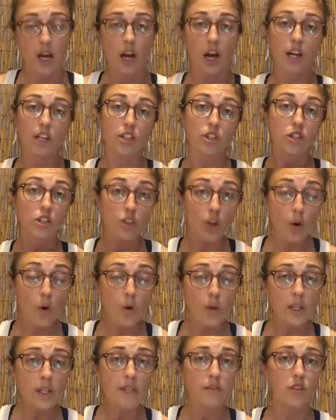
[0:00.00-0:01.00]
A
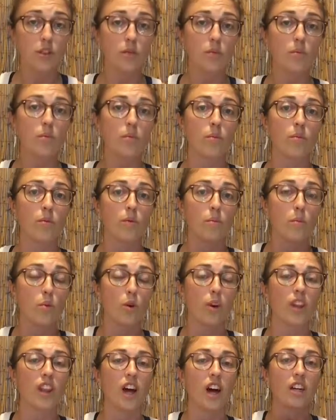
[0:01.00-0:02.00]
sewn gives you
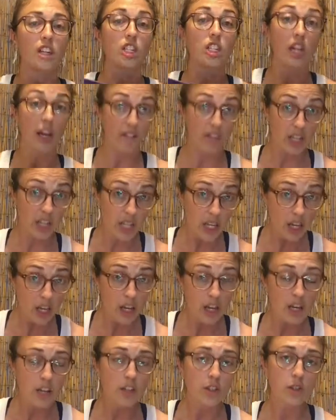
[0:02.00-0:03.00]
more longevity
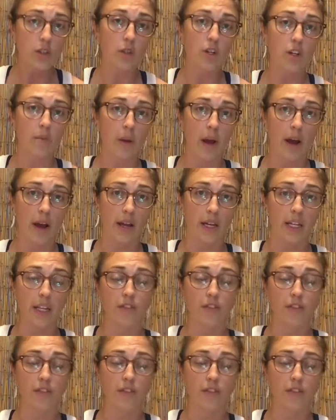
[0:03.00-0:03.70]
to your bind.